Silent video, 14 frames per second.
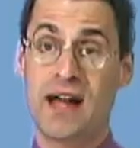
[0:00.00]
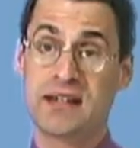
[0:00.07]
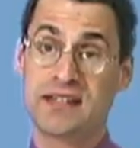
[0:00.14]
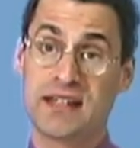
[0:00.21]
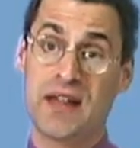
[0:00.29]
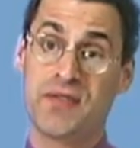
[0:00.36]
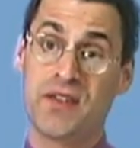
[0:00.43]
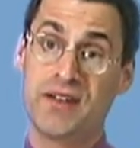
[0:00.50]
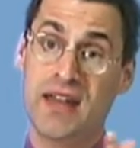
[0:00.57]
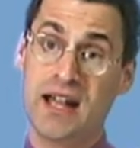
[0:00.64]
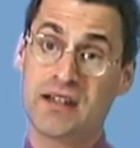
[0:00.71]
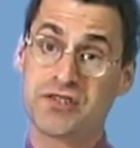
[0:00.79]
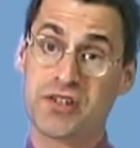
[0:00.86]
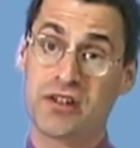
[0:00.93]
fact, to get the
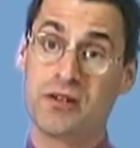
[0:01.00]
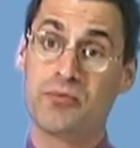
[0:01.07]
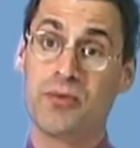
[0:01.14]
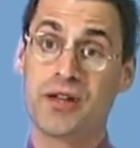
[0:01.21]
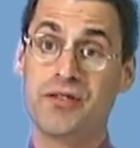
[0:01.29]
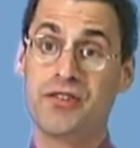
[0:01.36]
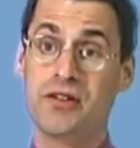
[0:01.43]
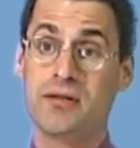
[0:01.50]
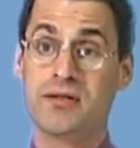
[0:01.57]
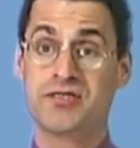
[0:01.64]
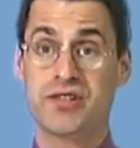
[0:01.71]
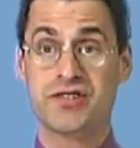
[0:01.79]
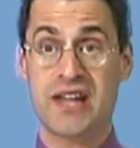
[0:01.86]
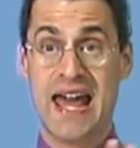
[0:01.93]
next term, what you do
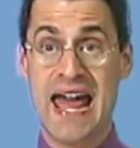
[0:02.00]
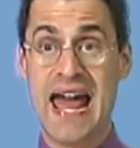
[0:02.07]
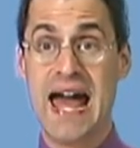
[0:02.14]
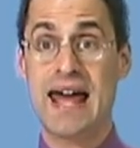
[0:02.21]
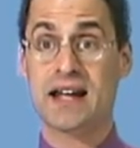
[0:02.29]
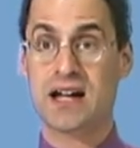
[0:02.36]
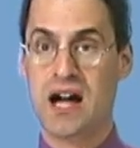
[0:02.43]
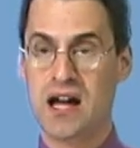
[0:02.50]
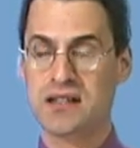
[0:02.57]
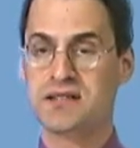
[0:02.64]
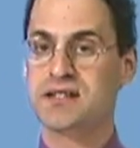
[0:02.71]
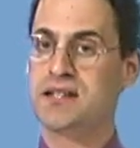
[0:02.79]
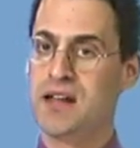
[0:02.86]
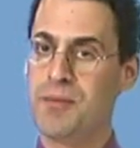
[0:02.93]
is just add a
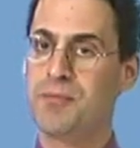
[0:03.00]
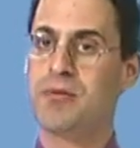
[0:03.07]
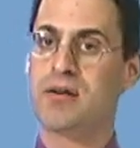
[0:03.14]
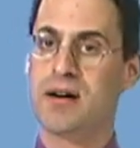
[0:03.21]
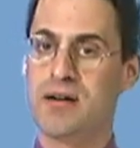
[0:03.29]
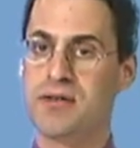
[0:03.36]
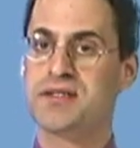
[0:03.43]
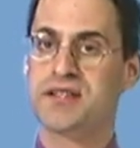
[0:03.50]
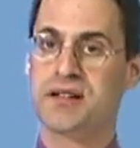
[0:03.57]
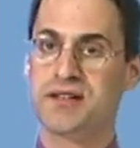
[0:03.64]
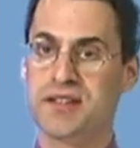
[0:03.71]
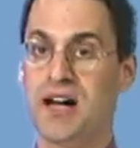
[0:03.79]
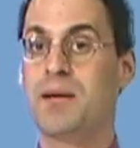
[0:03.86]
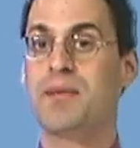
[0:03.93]
constant number every
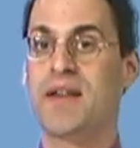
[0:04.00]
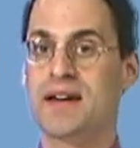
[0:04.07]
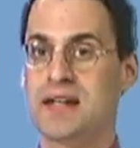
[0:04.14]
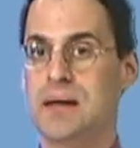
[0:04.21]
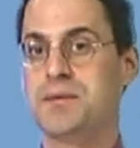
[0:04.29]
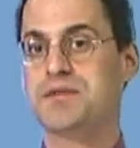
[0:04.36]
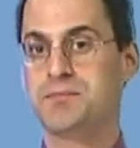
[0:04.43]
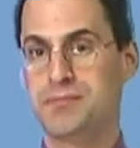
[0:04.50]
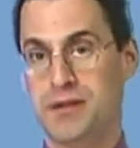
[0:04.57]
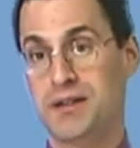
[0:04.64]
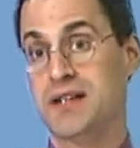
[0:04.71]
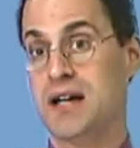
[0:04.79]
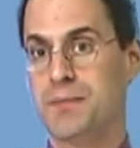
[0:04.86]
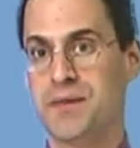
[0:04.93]
single time, and that keeps
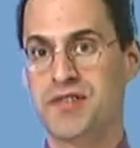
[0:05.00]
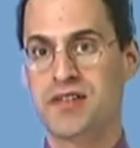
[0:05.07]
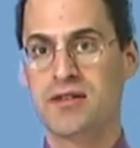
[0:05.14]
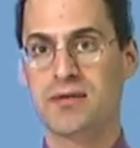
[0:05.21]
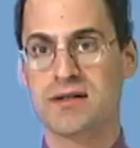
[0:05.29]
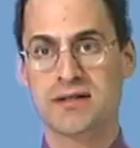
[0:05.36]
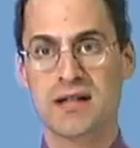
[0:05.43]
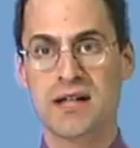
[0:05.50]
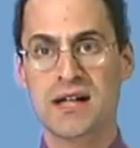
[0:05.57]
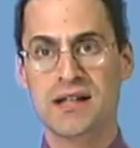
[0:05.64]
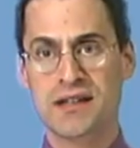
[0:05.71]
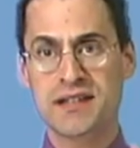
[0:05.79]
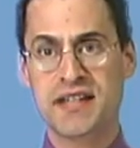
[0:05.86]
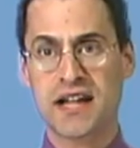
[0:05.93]
building up the sequence.
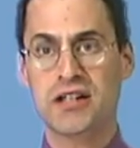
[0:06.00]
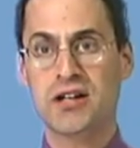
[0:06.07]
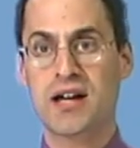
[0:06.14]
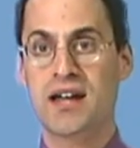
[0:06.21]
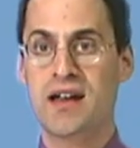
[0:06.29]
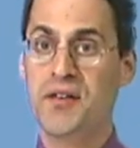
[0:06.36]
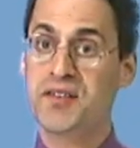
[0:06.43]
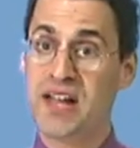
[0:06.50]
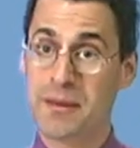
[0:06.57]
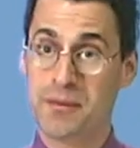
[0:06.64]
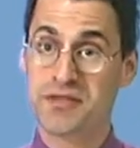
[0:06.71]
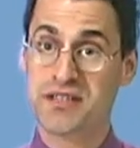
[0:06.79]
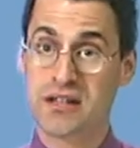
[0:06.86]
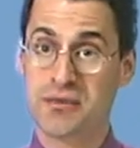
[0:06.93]
Let's take a look at another
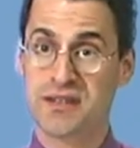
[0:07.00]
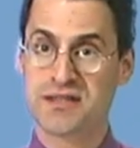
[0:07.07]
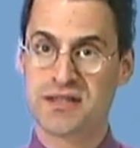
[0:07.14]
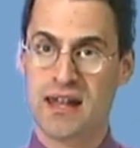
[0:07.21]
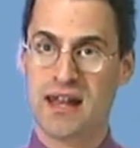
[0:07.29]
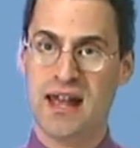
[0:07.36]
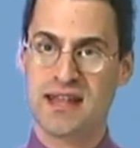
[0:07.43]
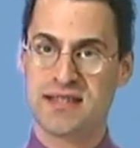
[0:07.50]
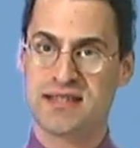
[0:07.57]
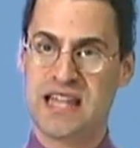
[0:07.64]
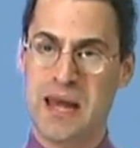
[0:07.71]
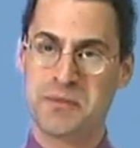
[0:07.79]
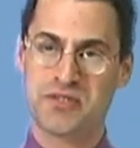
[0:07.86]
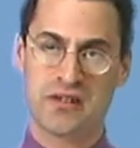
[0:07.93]
type of sequence that has the
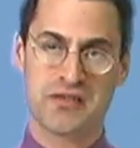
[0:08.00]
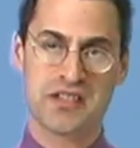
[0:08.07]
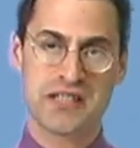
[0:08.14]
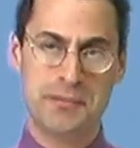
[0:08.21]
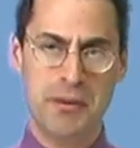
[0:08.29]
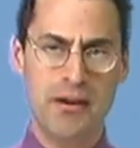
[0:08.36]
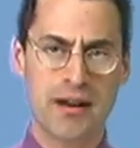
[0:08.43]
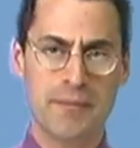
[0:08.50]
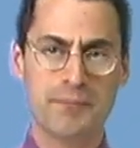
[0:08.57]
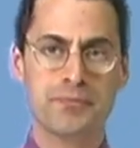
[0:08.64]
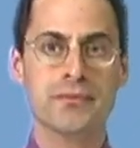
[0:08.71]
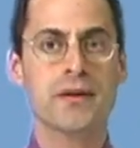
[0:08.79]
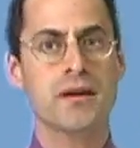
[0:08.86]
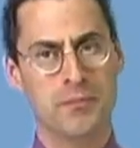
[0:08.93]
same sort of
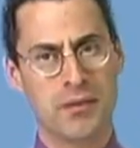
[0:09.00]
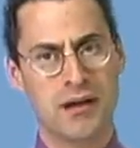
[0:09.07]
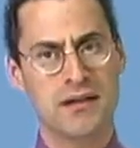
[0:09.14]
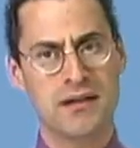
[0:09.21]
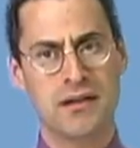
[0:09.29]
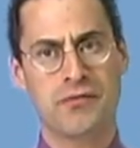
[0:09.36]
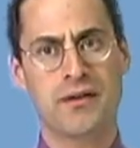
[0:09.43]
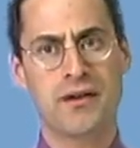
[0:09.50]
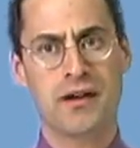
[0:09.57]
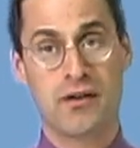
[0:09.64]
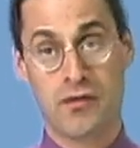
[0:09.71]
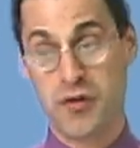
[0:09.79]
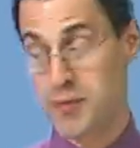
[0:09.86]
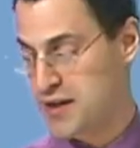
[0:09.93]
spirit, but different
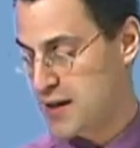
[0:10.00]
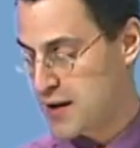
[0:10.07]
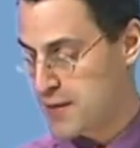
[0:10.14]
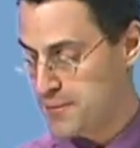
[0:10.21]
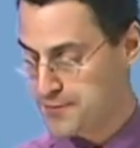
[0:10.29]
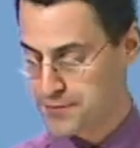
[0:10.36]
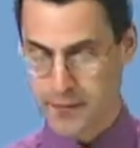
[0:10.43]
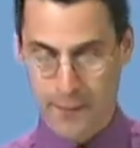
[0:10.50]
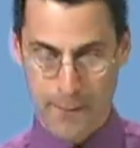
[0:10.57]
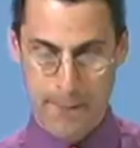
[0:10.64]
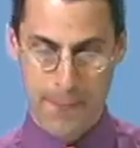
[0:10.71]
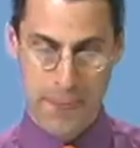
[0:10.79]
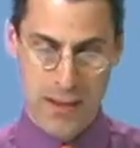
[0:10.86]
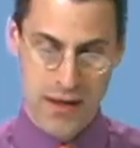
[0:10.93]
arithmetic.
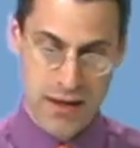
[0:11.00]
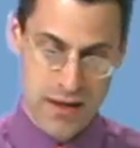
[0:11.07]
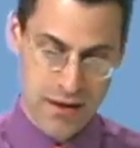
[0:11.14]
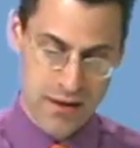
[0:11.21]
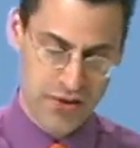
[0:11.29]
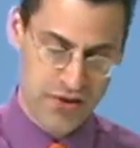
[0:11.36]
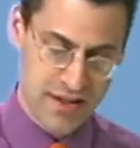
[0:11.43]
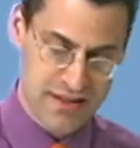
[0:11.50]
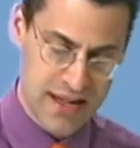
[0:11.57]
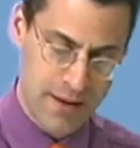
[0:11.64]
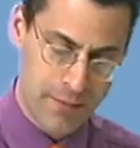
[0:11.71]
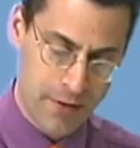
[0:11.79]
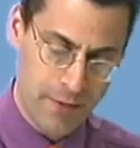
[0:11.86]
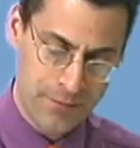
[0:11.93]
Here's an
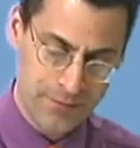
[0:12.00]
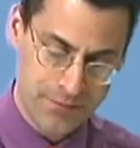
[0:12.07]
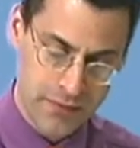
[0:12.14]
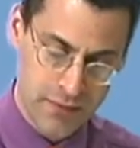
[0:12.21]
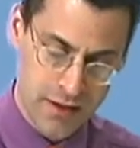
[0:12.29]
example.